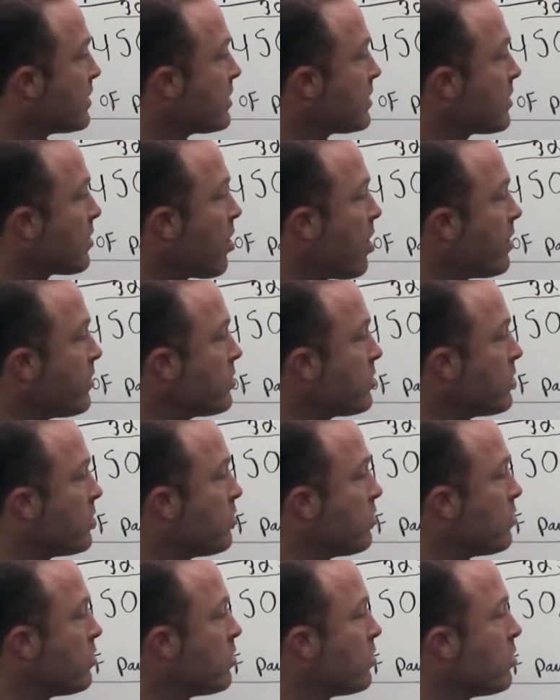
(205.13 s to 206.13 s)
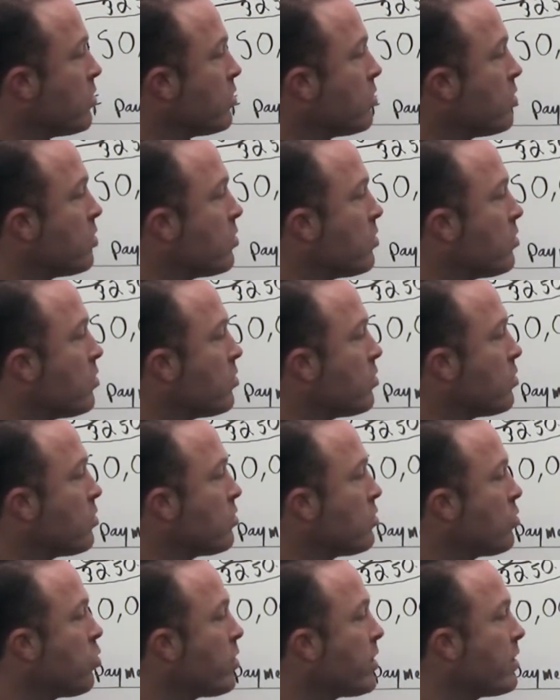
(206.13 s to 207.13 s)
costs you
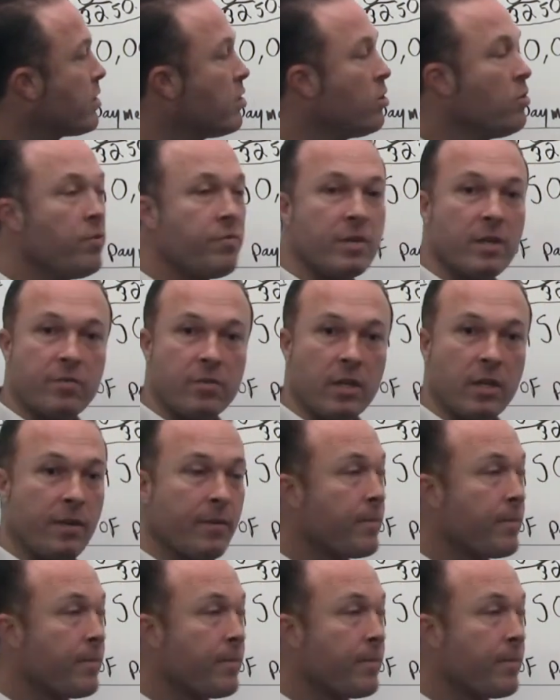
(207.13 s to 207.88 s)
$2,250.